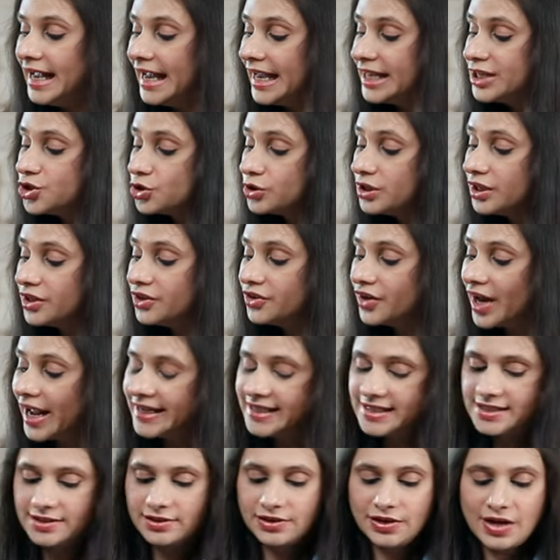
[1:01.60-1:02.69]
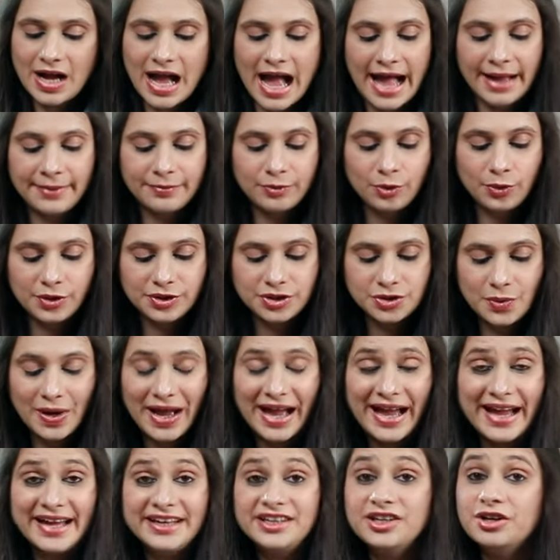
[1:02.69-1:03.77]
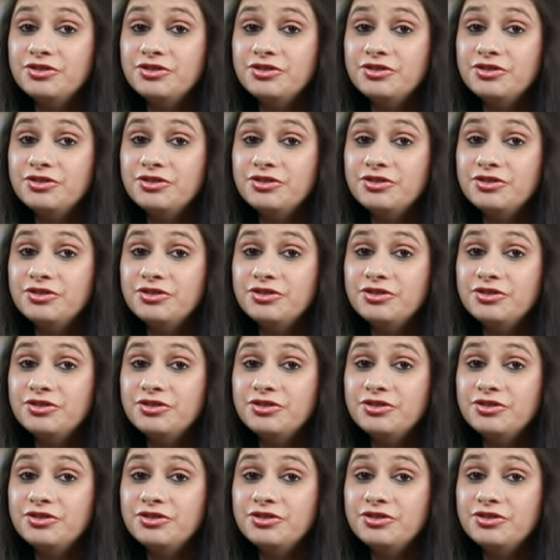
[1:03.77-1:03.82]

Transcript: Into the grinder, I'm going to add